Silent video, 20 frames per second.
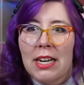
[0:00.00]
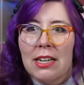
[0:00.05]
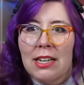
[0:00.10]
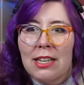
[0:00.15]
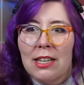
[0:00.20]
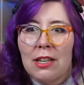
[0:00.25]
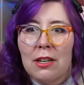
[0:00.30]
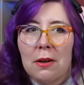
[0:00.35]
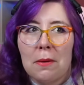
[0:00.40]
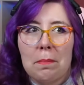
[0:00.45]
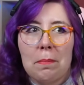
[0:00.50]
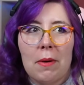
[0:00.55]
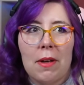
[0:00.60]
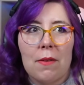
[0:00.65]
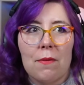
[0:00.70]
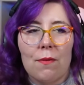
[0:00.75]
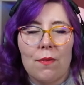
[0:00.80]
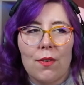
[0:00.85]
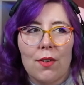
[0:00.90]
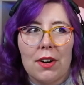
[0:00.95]
of cute,
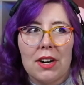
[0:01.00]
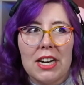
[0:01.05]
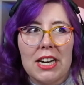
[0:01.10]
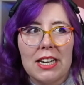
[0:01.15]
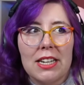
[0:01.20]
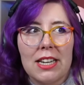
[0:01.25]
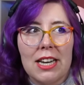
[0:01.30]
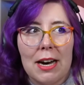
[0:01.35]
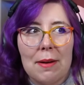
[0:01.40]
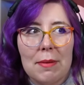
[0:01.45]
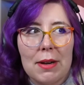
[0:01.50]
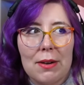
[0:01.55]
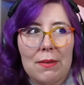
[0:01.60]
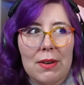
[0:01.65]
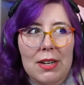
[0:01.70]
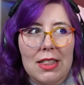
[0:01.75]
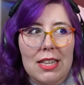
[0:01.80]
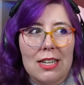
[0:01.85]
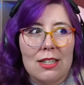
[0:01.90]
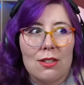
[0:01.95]
but Freed coming
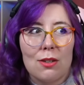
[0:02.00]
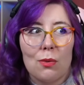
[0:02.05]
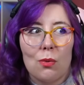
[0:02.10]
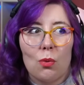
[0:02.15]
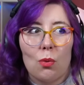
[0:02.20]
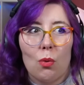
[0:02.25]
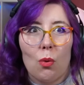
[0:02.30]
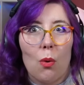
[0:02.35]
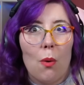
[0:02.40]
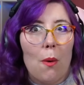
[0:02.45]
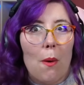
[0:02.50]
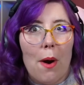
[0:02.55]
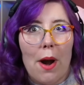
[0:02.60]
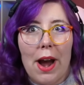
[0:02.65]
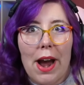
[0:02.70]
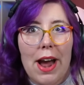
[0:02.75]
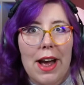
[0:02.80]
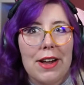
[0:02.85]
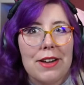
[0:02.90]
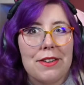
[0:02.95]
with is
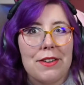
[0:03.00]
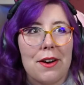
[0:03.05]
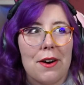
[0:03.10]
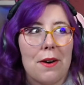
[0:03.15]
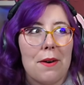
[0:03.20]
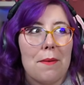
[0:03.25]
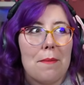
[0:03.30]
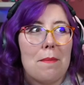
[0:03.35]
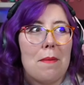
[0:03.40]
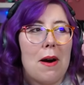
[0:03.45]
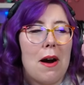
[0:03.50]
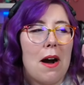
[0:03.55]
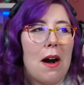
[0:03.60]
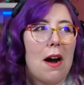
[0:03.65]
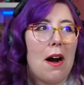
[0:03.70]
random.